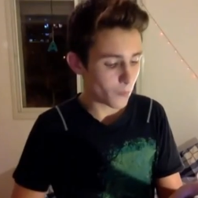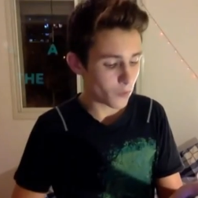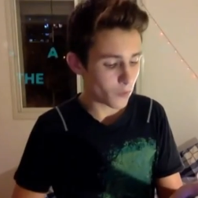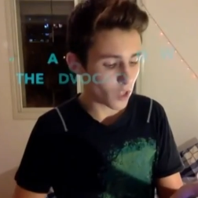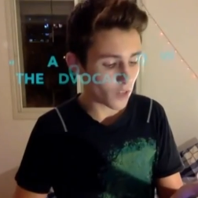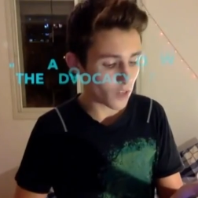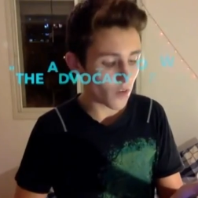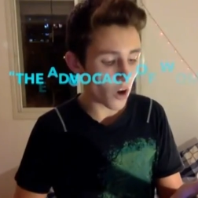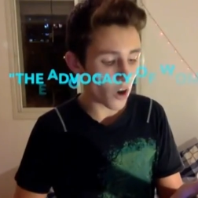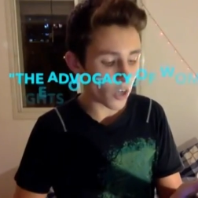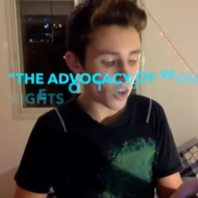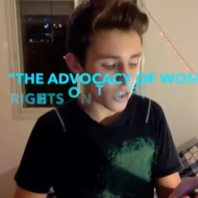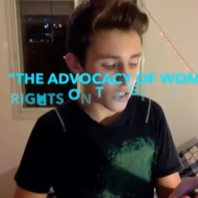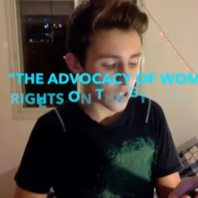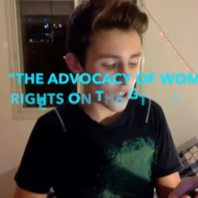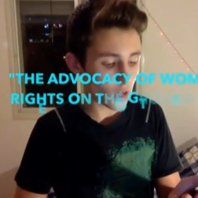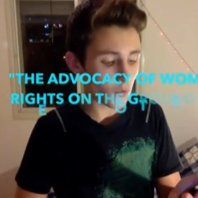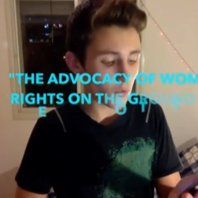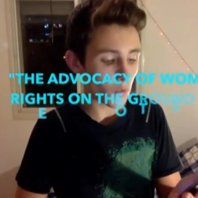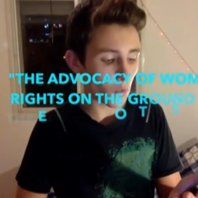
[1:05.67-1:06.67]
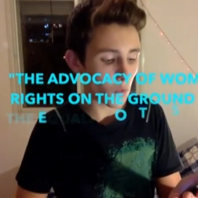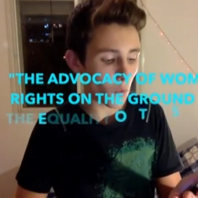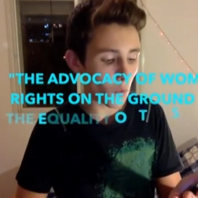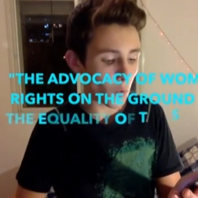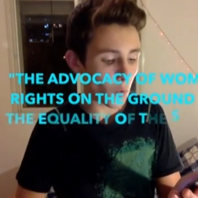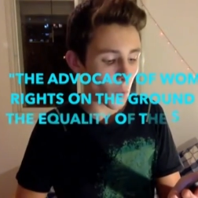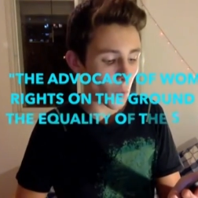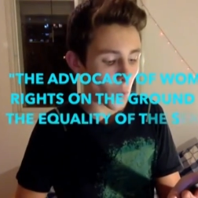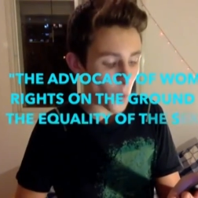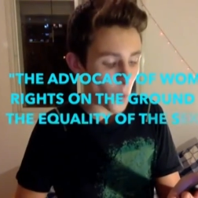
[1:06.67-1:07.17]
The advocacy of
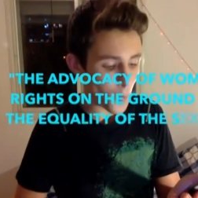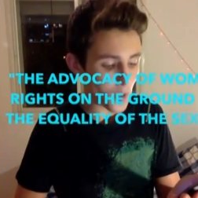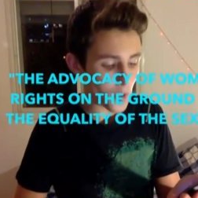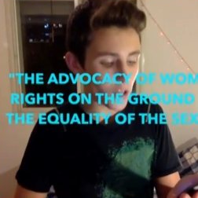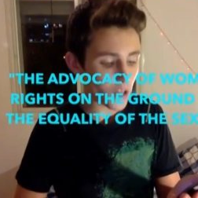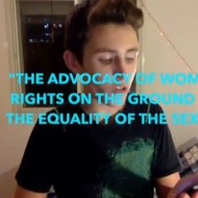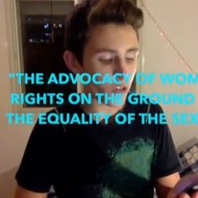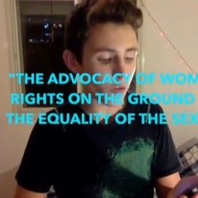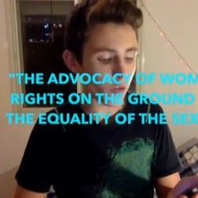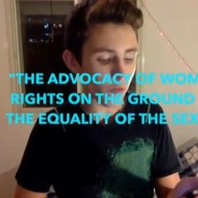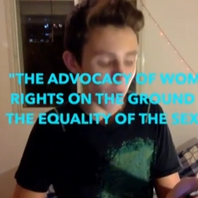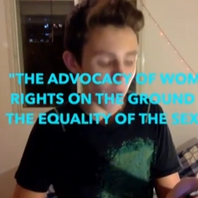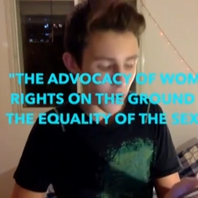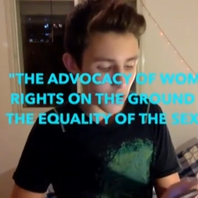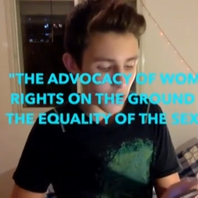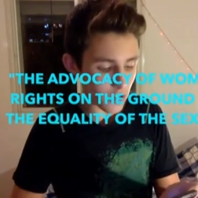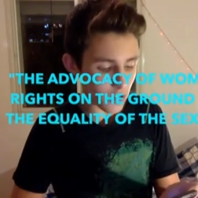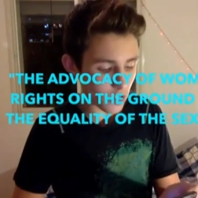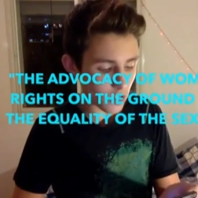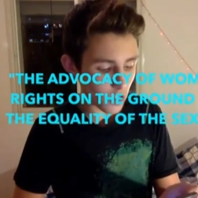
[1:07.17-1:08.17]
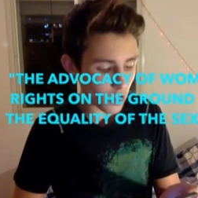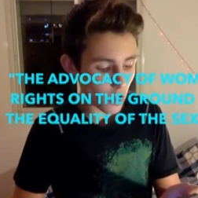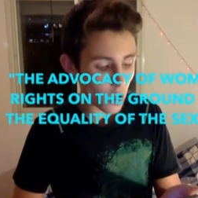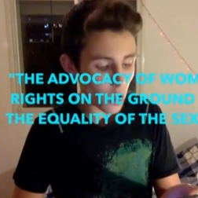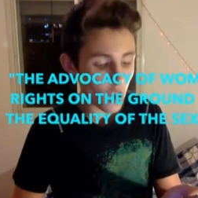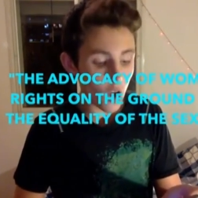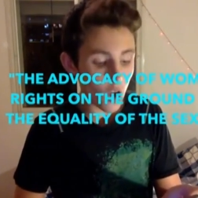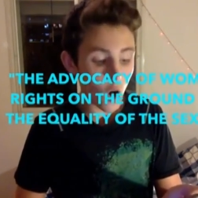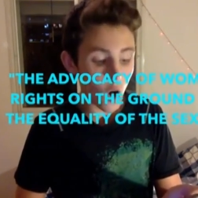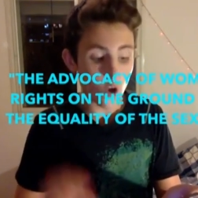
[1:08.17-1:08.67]
women's rights
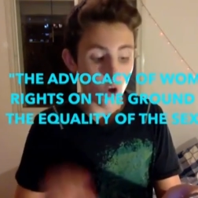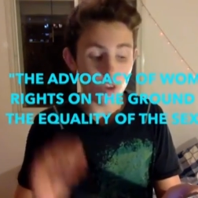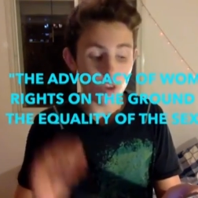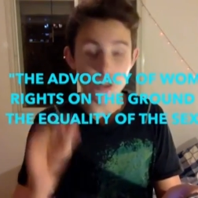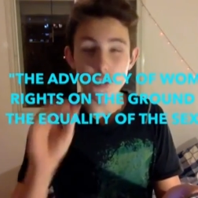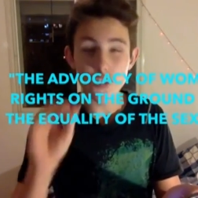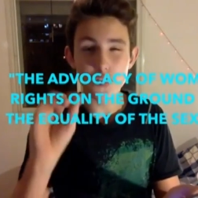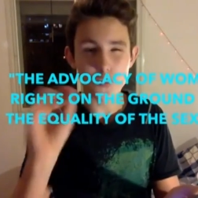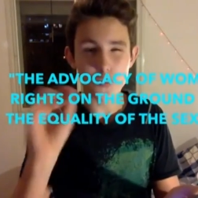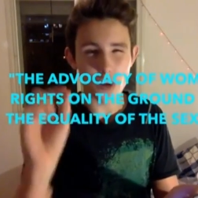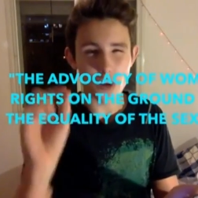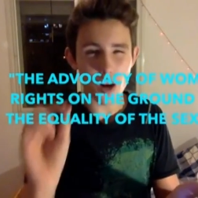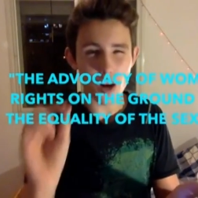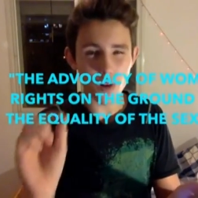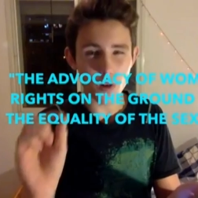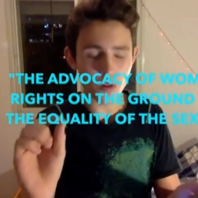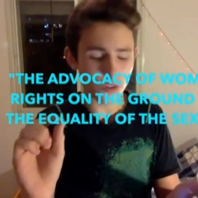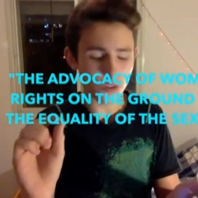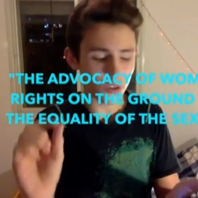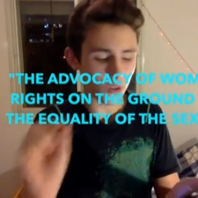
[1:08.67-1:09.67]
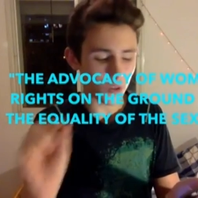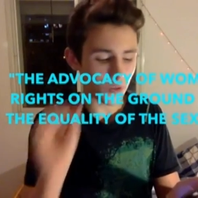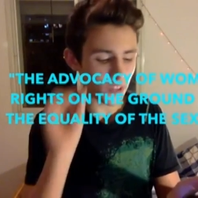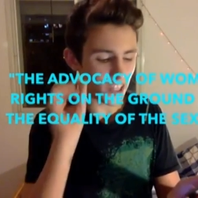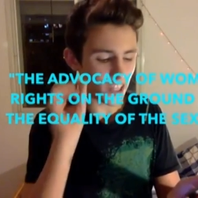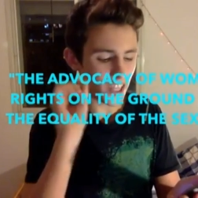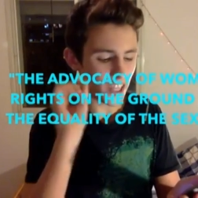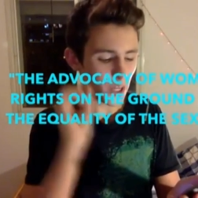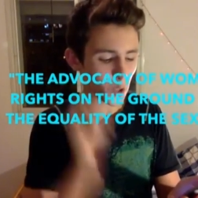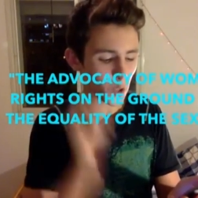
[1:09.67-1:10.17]
on the ground of
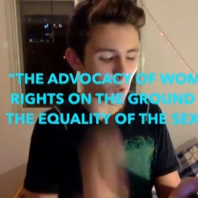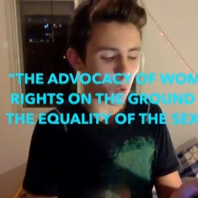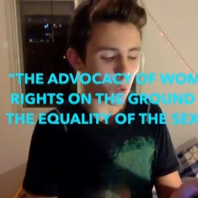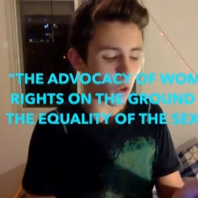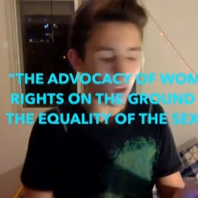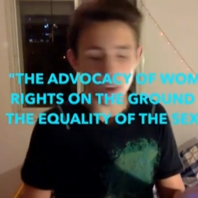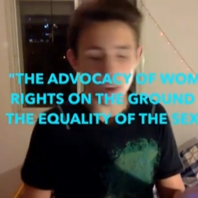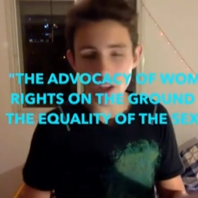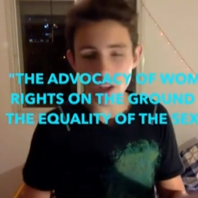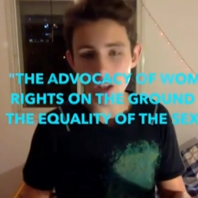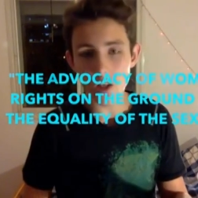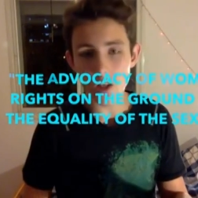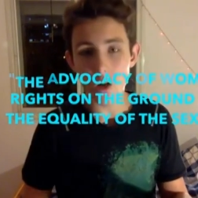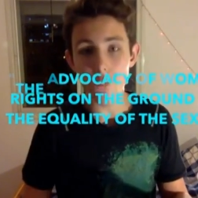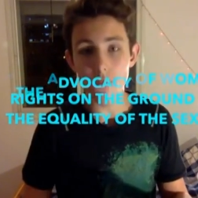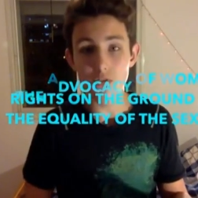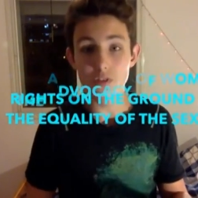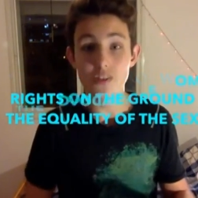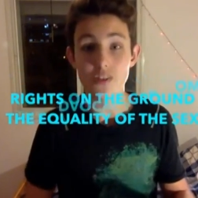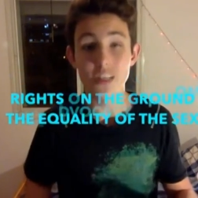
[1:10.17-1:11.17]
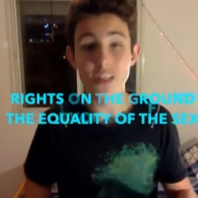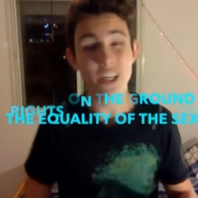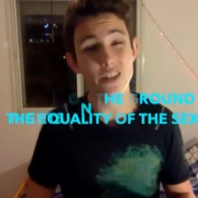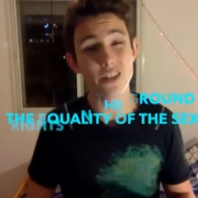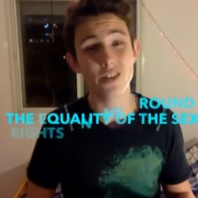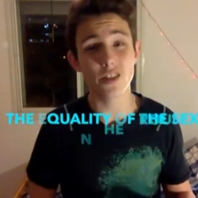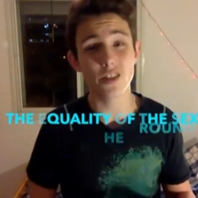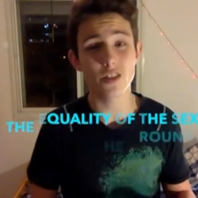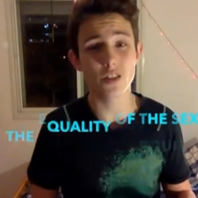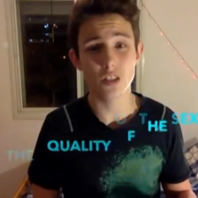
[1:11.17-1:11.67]
the equality of the
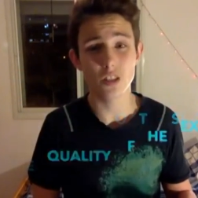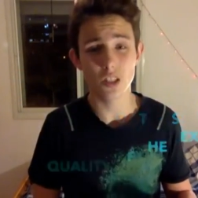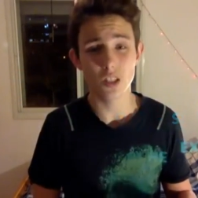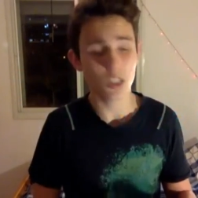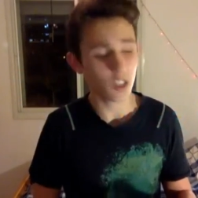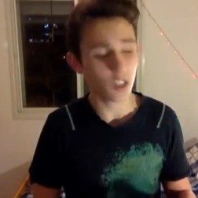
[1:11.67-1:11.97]
sexes.